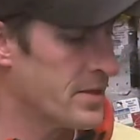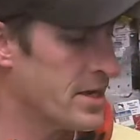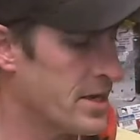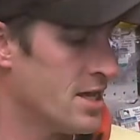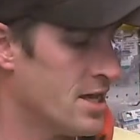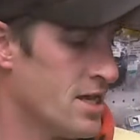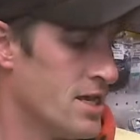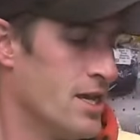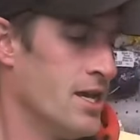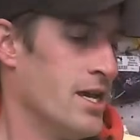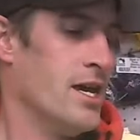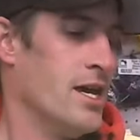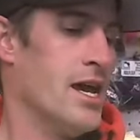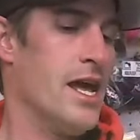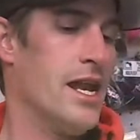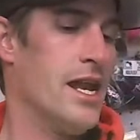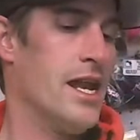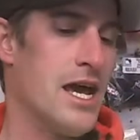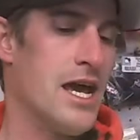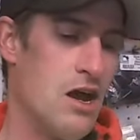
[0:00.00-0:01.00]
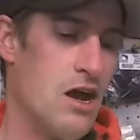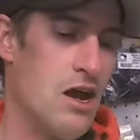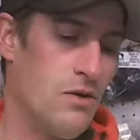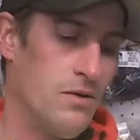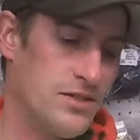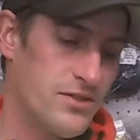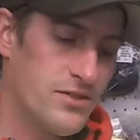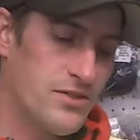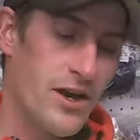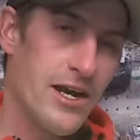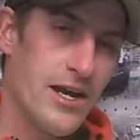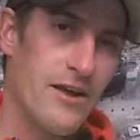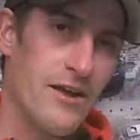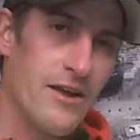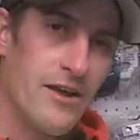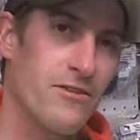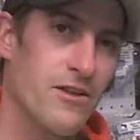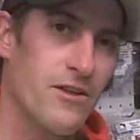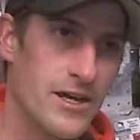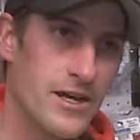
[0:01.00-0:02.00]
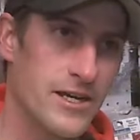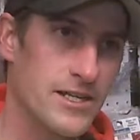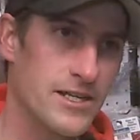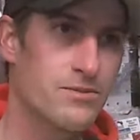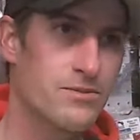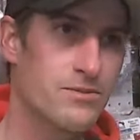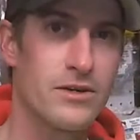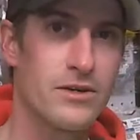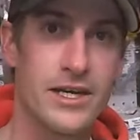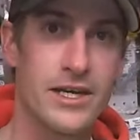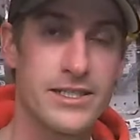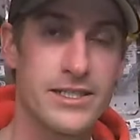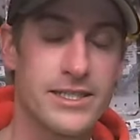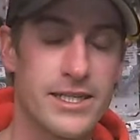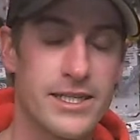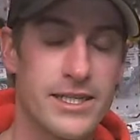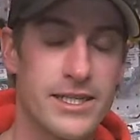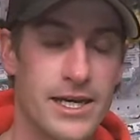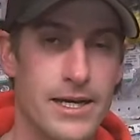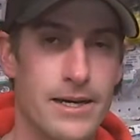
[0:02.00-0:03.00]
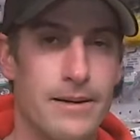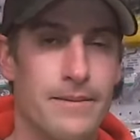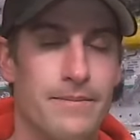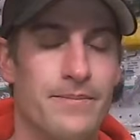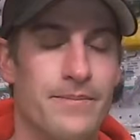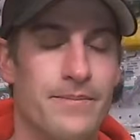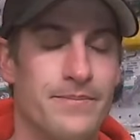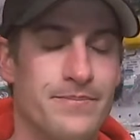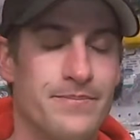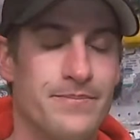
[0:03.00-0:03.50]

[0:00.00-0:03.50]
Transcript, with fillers: Yeah. Anyhow, it's Friday Night Flies. We're at